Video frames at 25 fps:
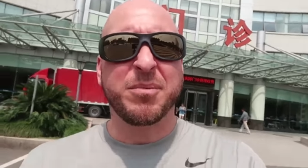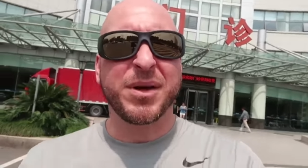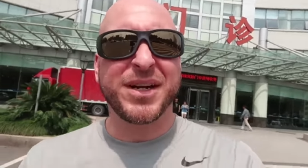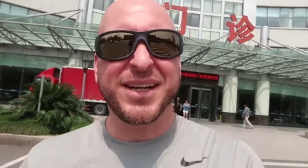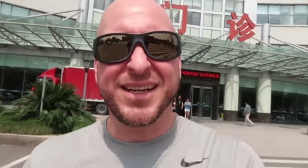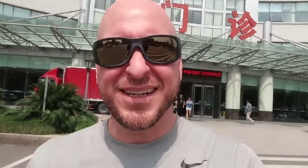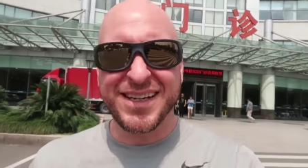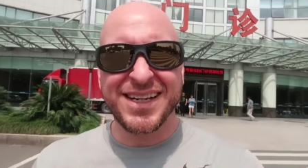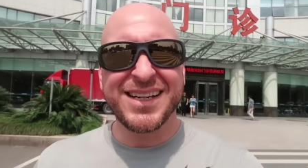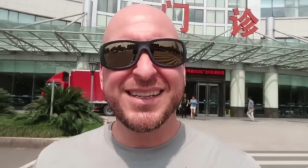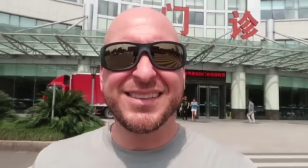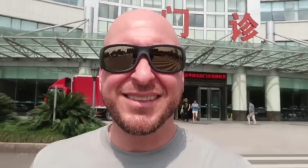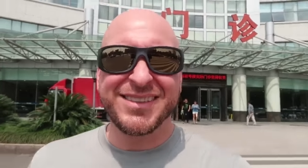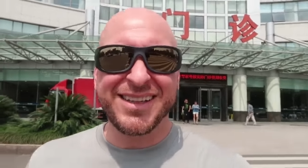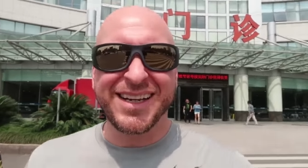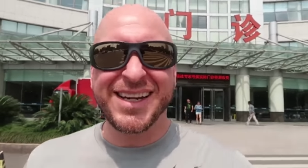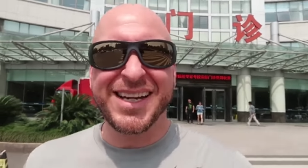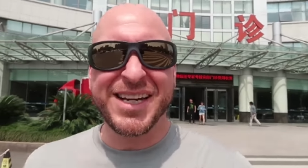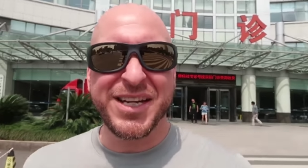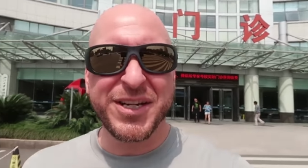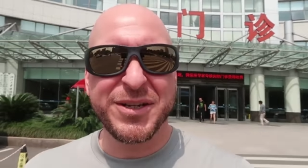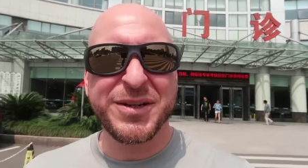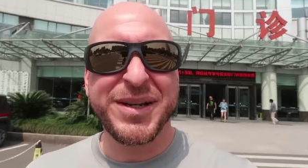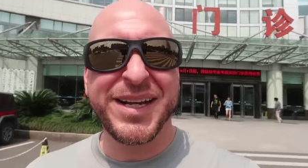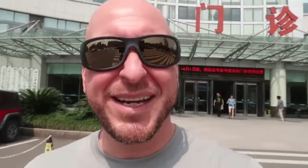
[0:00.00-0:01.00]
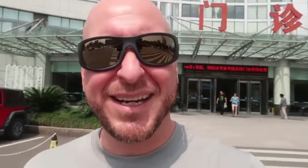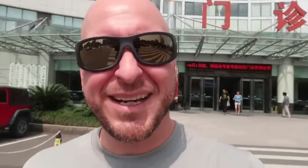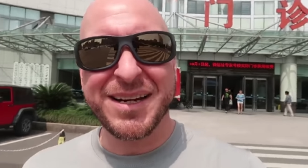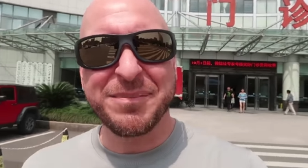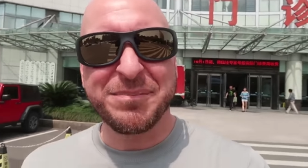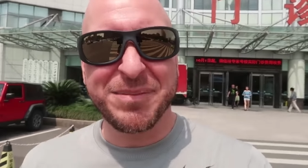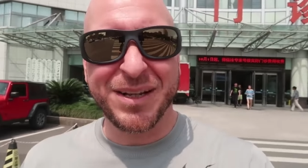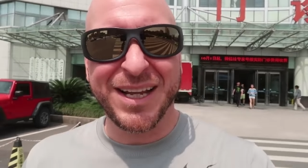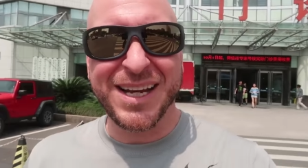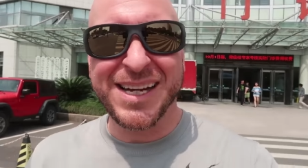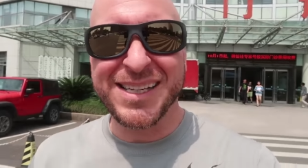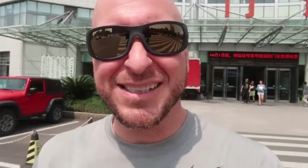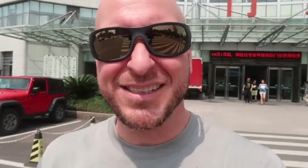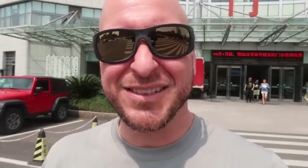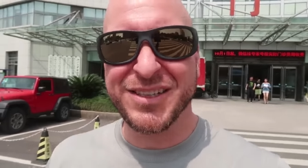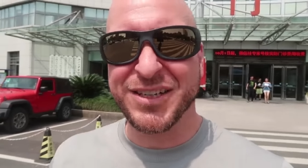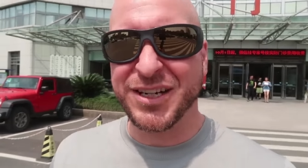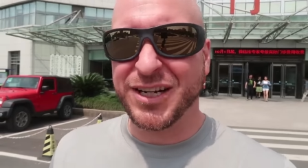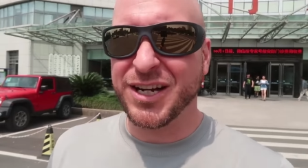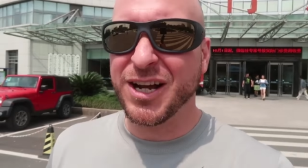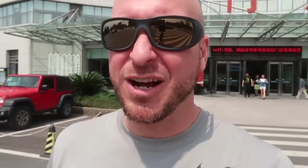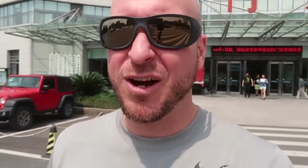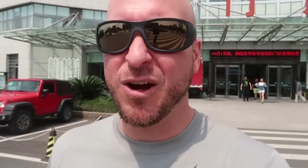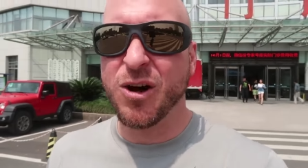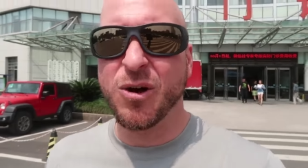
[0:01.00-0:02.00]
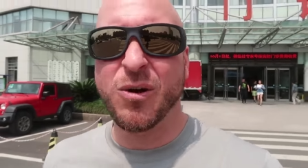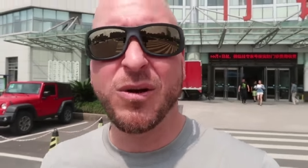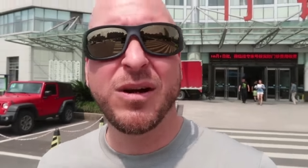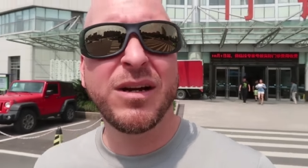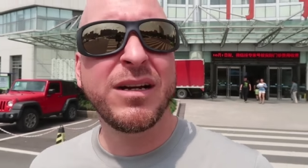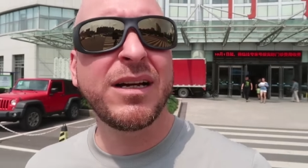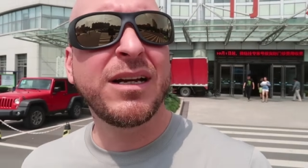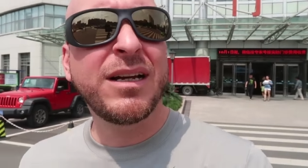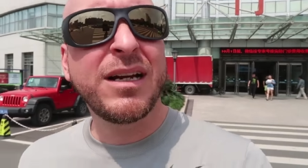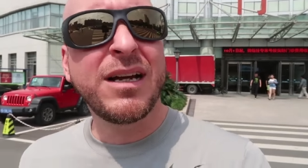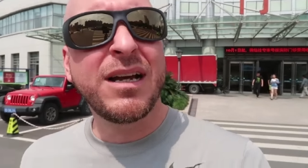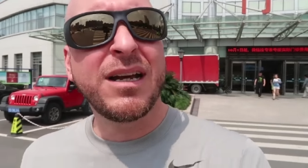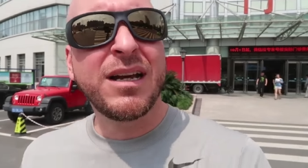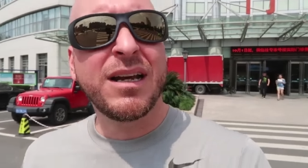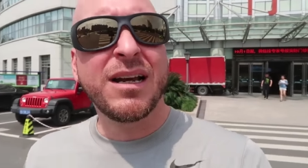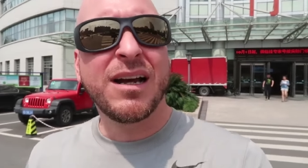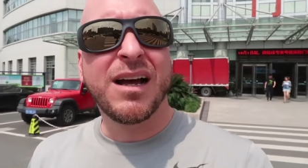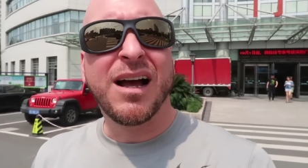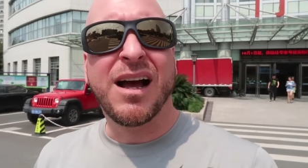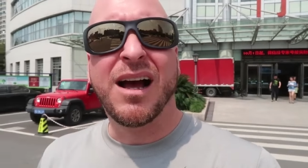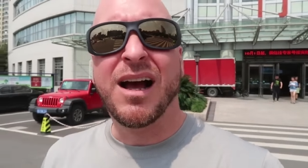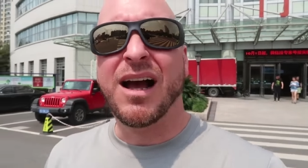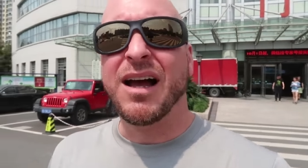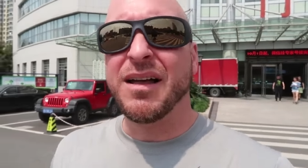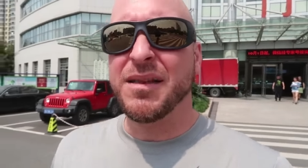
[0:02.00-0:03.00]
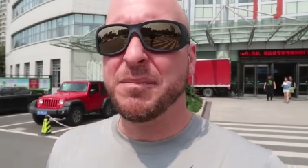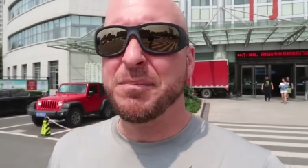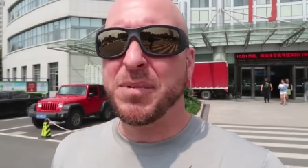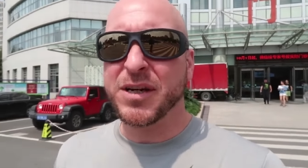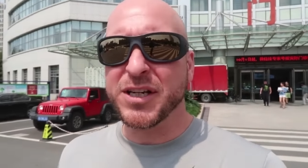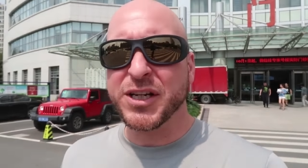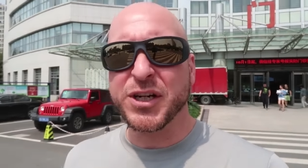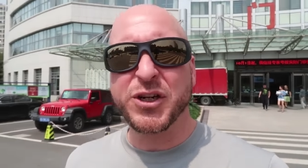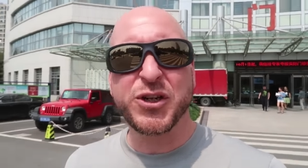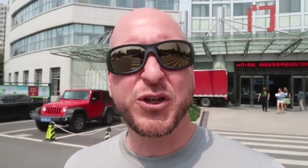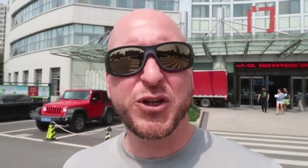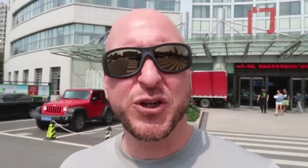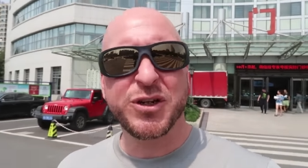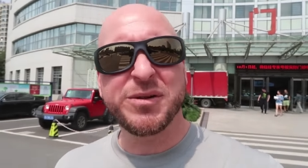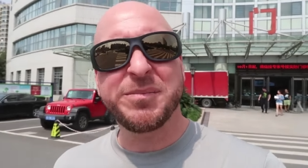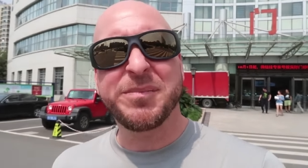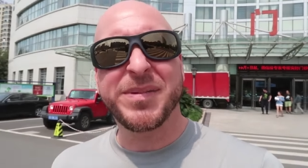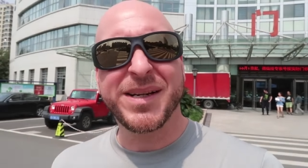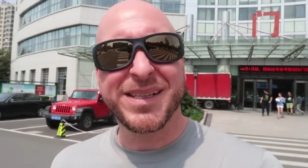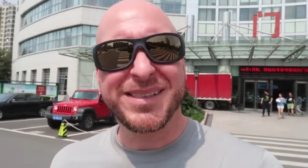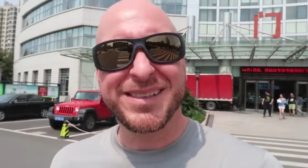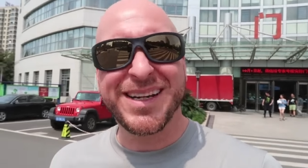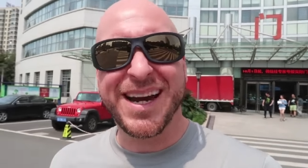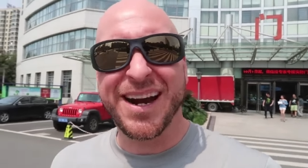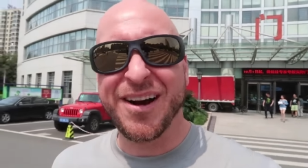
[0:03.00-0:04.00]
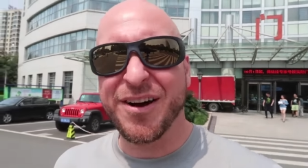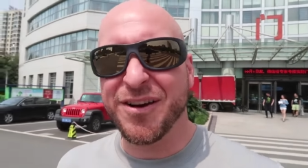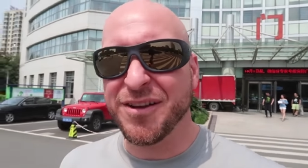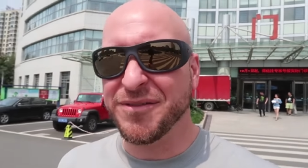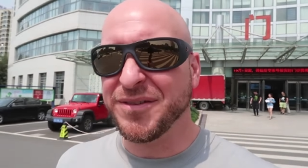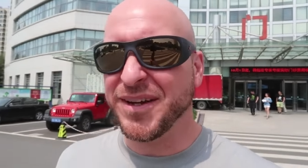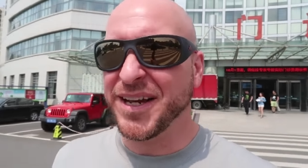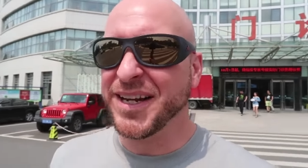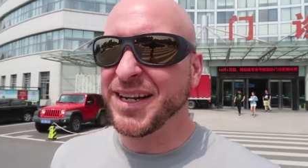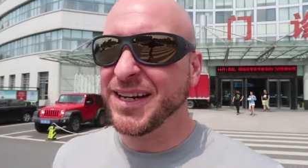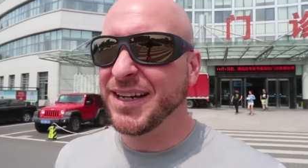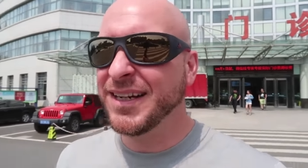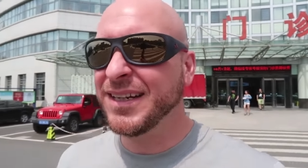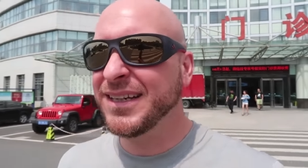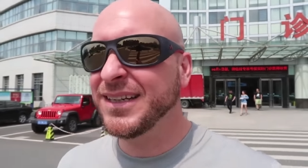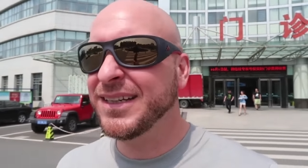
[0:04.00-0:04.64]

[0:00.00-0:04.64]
But it is a unique place to go, but you shouldn't be scared of it.